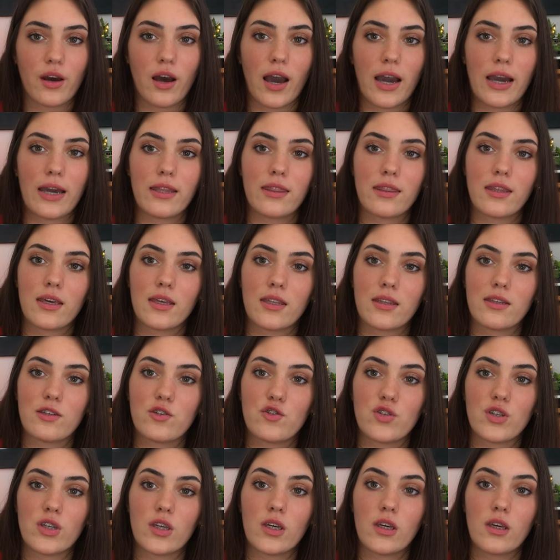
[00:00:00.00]
I think that
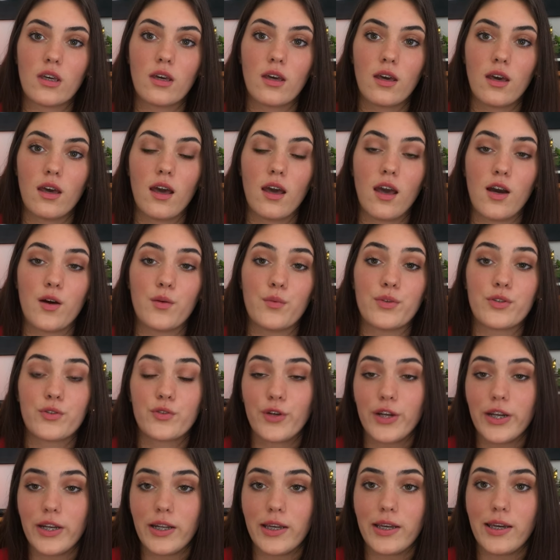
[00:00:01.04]
she was
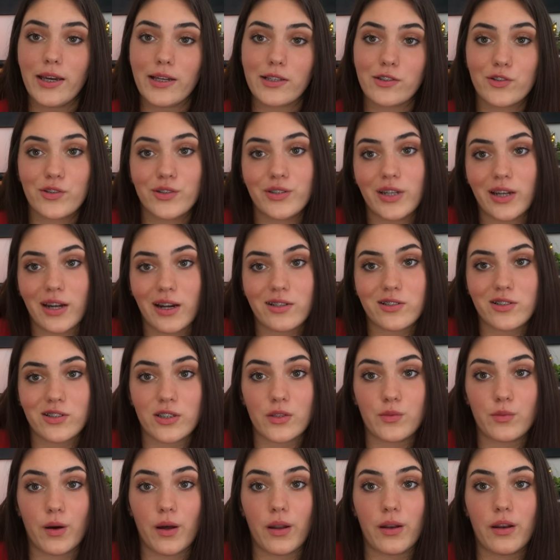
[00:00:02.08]
greedy and she did actually
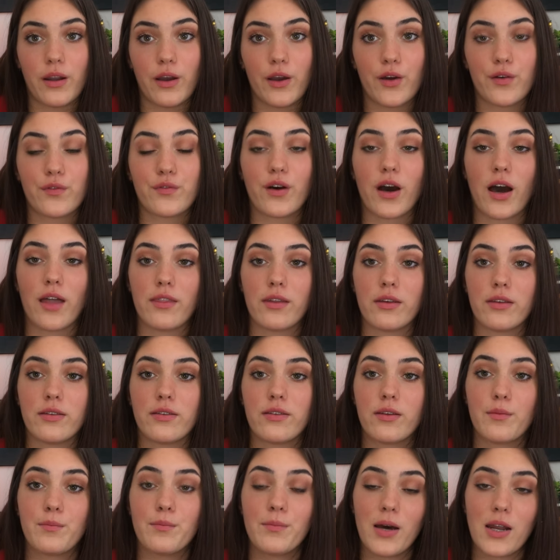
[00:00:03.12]
want her father's
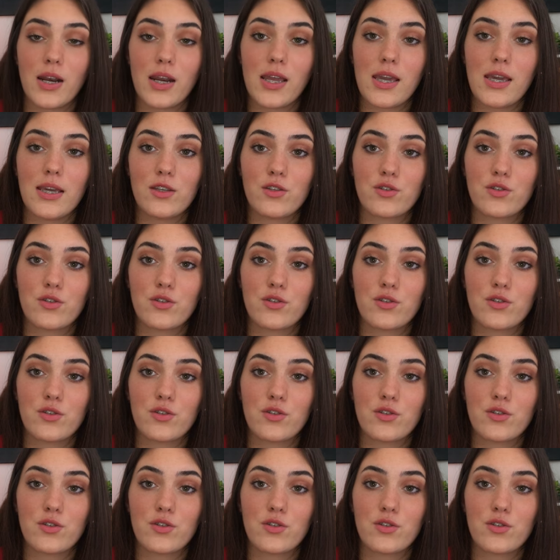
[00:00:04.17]
money,